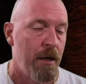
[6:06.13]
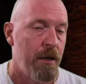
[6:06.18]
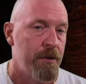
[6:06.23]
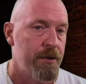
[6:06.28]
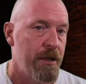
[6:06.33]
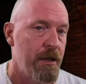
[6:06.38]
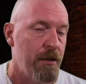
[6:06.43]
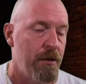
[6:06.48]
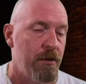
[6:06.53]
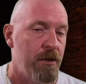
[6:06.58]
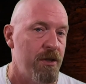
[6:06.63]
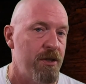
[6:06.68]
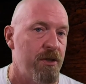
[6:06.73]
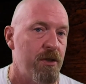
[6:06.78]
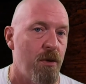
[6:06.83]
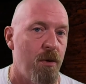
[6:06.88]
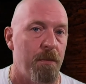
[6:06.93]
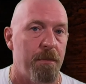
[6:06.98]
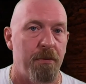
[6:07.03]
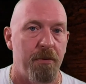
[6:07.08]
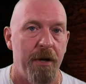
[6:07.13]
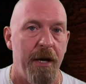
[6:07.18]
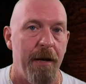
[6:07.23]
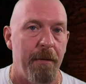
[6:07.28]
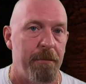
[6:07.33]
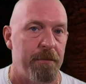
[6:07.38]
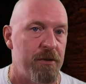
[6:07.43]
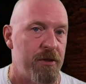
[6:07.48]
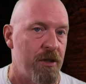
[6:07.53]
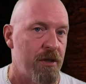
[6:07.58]
See, you just don't
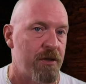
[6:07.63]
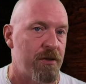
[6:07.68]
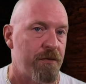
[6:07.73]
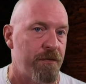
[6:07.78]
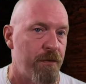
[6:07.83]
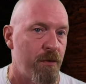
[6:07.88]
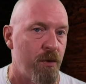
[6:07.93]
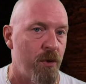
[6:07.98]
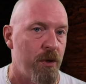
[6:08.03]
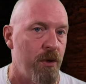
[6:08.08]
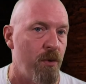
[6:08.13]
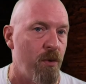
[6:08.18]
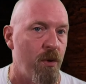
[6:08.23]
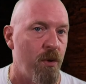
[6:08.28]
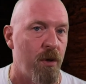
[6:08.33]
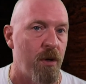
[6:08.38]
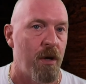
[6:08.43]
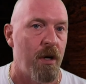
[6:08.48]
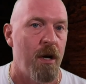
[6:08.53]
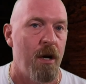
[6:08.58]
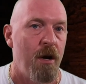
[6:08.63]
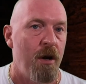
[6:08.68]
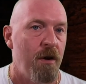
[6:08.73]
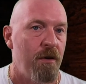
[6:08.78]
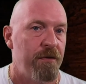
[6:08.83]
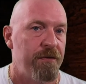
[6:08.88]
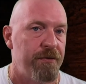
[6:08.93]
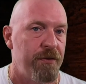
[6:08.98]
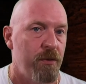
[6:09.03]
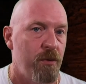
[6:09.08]
prep just for your
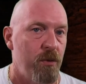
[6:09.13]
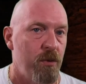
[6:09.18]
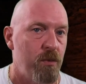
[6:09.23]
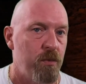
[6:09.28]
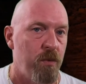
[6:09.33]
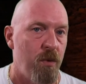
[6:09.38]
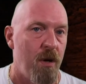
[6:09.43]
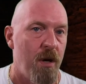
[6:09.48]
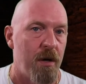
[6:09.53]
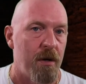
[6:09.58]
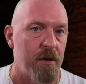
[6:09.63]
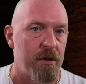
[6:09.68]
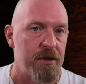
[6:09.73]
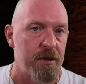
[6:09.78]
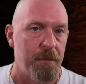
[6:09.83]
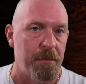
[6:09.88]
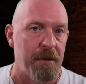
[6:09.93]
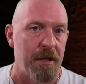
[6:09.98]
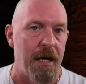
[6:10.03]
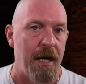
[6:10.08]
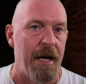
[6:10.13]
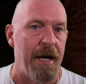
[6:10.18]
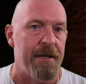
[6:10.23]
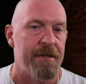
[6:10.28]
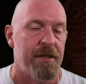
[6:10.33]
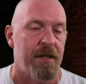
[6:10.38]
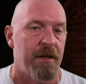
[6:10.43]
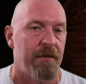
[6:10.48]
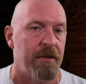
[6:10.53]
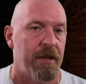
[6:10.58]
food, water,
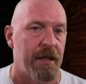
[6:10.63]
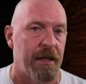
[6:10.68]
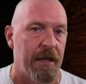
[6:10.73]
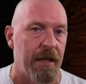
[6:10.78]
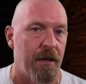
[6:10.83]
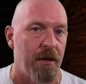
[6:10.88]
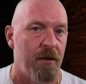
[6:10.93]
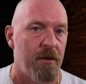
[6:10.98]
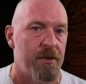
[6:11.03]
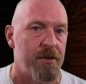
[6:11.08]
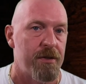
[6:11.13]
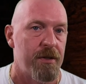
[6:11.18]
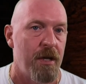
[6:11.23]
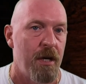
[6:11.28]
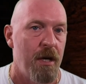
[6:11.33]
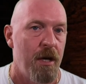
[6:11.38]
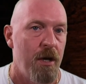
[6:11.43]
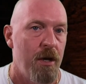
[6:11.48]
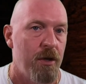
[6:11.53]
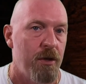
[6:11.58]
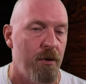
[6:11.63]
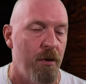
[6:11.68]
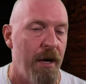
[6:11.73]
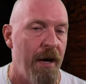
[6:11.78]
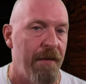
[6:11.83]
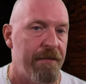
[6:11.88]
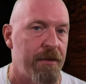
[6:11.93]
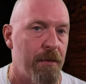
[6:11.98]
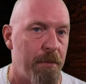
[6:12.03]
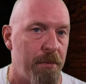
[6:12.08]
supplies, and everything else. You
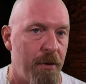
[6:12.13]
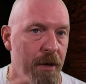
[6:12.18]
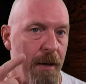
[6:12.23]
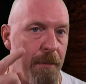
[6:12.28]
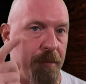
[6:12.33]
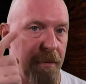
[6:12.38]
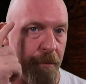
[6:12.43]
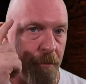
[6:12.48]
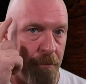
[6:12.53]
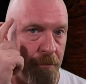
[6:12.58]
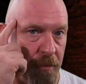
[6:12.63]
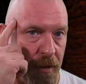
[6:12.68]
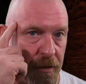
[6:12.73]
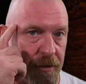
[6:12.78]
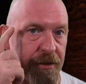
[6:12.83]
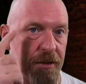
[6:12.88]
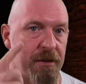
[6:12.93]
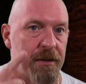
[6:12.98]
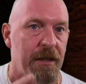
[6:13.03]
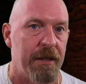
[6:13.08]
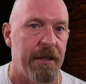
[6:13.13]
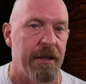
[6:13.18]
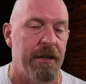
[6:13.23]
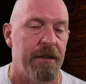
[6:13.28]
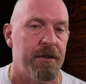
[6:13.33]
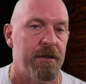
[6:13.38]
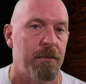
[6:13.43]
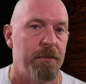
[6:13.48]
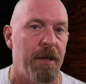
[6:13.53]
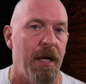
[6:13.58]
have to prep mentally
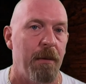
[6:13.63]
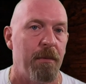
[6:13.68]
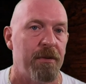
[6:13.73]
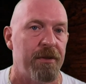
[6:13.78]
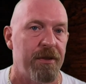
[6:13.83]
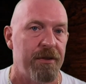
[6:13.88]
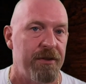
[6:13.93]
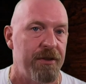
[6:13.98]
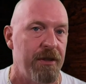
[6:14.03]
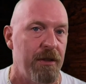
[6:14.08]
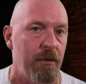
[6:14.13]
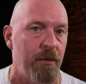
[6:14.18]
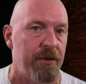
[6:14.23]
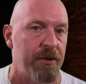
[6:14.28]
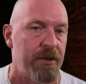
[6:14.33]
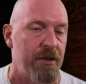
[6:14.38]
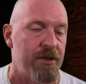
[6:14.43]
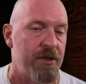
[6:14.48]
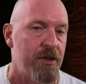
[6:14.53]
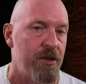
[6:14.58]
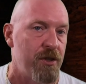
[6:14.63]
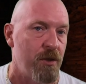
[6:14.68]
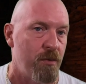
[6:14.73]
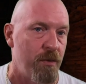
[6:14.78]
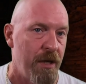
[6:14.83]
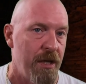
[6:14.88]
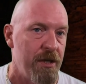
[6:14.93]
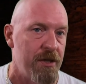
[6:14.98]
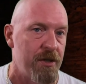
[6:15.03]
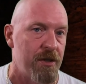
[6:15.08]
to be able to deal with the
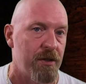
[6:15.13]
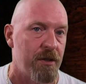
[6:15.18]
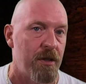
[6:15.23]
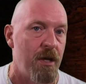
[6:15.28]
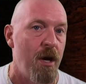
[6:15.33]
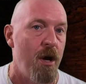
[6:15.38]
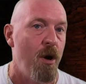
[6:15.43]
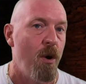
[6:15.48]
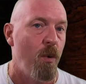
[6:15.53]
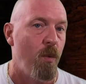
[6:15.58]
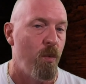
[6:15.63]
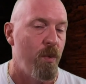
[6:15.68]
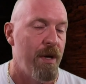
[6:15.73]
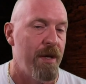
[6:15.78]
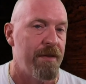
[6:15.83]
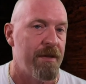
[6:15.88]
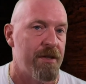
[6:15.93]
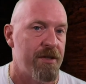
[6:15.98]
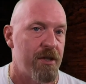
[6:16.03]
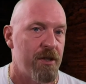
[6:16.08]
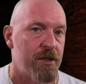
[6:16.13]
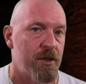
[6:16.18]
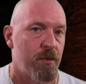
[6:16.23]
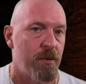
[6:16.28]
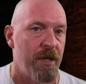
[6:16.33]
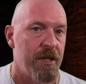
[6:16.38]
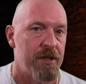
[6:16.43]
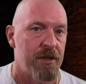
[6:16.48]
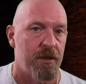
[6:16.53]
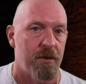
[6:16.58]
situation when the
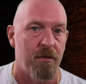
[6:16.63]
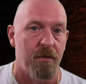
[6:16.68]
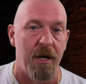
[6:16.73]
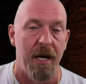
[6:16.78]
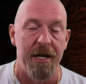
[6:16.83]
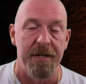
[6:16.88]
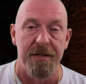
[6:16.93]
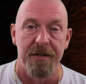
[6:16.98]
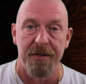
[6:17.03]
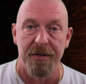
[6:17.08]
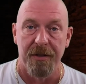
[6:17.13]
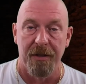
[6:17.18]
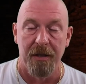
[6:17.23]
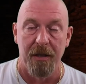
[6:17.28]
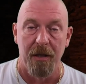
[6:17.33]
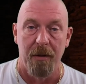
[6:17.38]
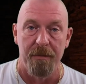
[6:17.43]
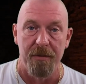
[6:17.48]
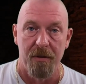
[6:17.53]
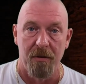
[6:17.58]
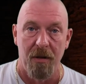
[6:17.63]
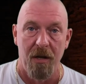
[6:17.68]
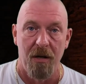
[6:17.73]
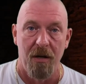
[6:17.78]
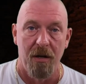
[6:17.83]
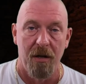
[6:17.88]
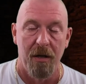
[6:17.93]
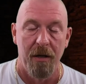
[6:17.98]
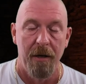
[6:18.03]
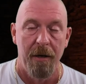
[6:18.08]
situation arises and comes
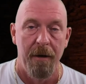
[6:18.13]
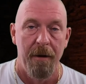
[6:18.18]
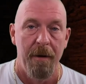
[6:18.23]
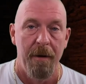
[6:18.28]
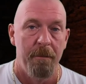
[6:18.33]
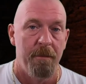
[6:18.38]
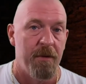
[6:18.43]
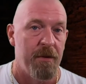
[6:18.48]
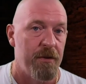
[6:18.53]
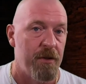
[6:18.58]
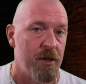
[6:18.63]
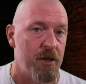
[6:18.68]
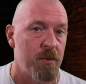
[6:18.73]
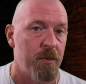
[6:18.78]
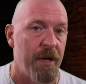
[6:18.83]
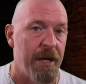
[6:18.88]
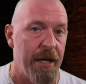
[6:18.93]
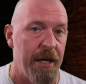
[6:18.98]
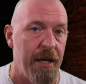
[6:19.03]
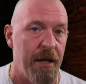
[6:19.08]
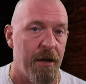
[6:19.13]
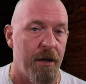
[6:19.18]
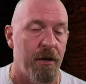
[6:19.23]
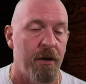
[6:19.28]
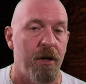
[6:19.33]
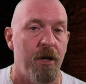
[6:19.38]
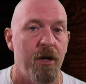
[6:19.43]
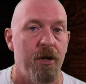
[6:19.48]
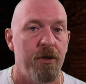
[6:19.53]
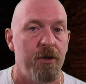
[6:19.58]
along. In this way
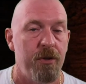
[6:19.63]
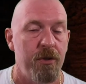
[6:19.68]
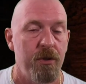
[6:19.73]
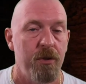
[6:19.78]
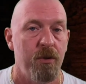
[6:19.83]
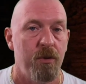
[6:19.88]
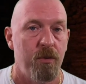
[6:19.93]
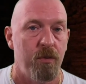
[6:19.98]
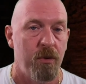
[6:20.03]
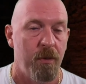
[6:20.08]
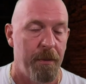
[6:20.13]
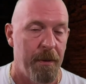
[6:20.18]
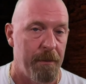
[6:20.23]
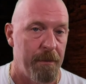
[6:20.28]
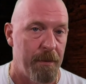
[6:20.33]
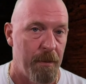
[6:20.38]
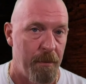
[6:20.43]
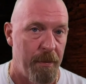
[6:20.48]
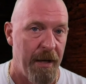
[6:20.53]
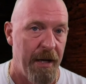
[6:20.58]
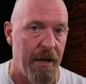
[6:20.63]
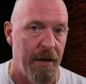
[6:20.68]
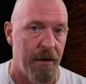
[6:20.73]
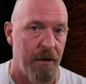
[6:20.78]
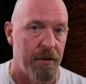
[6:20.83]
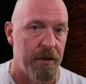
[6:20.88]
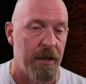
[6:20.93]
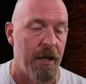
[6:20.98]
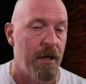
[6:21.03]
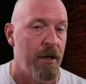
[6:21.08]
here, you will be
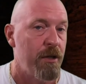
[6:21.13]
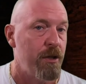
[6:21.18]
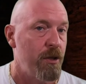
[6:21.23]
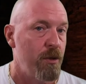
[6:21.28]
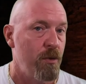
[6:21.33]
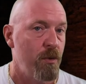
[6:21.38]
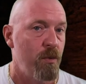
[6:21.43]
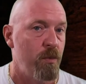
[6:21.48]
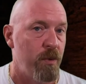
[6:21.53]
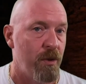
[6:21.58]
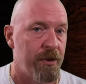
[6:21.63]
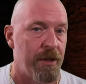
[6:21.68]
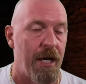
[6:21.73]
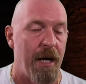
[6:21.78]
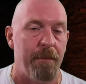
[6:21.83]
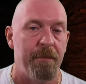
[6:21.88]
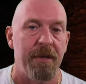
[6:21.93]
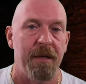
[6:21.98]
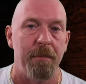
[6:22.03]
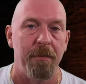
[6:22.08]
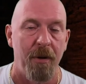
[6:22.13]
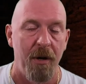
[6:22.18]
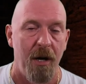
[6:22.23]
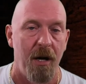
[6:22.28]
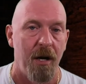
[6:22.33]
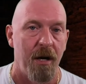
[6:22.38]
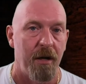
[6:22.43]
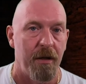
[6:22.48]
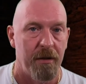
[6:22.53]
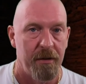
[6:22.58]
prepared. You will not be
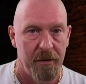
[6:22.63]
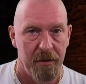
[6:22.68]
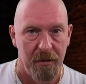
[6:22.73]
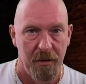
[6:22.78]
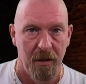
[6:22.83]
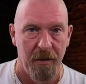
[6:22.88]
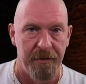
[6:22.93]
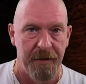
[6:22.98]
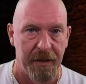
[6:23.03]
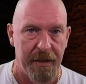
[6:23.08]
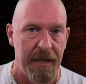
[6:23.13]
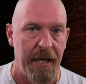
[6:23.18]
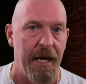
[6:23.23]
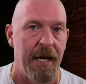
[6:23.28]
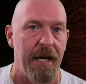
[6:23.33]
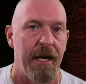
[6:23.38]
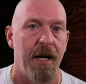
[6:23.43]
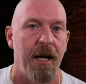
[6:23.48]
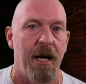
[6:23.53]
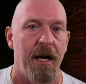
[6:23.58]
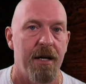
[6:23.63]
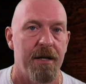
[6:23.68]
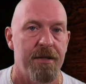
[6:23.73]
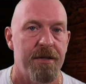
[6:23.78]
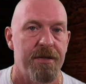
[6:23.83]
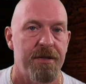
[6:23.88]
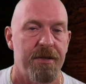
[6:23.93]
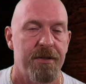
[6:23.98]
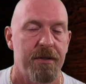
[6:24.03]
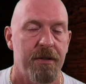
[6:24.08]
part of the
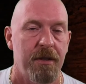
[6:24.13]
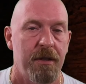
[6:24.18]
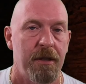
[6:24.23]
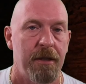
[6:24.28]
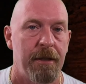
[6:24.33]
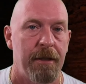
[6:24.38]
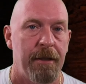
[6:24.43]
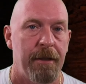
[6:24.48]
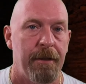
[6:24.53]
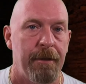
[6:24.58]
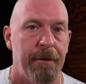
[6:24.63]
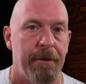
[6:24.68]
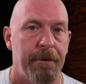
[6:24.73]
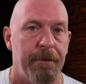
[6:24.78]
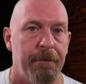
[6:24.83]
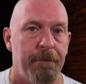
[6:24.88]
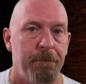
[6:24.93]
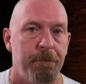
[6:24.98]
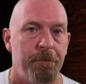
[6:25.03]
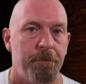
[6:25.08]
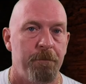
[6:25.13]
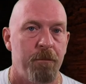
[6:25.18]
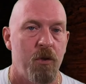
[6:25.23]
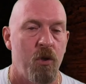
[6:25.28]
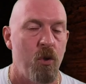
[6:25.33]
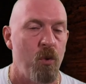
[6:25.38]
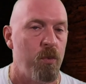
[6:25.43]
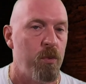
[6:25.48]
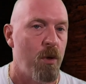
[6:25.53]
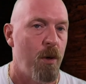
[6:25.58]
chaos.
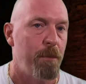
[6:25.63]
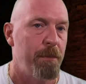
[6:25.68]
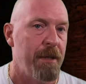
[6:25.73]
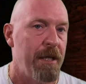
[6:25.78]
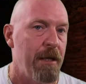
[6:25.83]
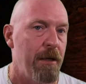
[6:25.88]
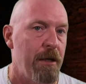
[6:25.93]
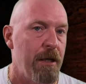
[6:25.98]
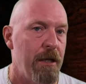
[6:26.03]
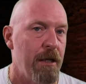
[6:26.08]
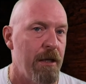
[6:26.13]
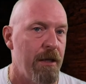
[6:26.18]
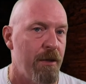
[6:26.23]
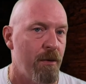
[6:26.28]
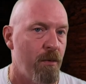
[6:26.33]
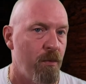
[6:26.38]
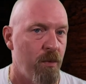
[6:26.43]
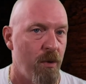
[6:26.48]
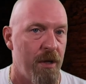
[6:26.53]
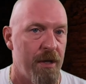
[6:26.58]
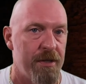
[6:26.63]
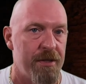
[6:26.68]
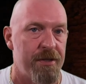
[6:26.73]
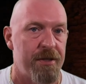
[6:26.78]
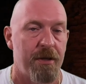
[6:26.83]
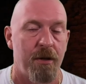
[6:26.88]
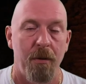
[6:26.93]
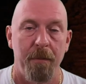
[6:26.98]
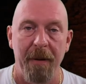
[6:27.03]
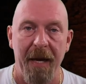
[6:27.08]
You won't be the ones
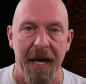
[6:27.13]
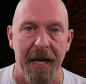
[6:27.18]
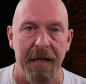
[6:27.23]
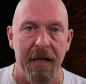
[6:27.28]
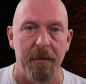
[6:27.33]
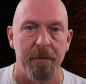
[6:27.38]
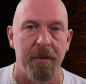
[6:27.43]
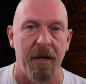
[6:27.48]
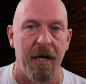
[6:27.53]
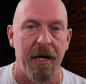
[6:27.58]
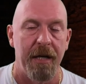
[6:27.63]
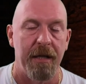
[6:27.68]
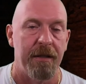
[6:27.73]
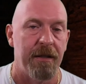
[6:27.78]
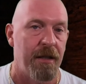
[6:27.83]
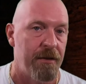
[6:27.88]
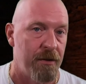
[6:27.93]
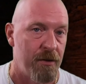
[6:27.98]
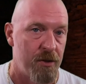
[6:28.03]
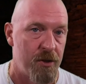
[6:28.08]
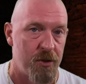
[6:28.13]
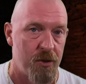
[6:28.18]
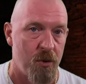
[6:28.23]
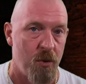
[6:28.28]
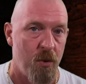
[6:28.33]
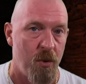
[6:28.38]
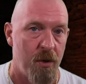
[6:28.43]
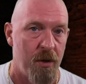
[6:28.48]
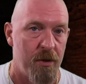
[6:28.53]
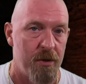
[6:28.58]
that are panic buying in the
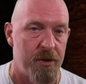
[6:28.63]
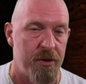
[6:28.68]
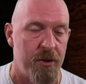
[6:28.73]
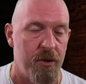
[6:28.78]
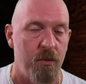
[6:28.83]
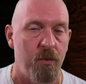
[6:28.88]
stores.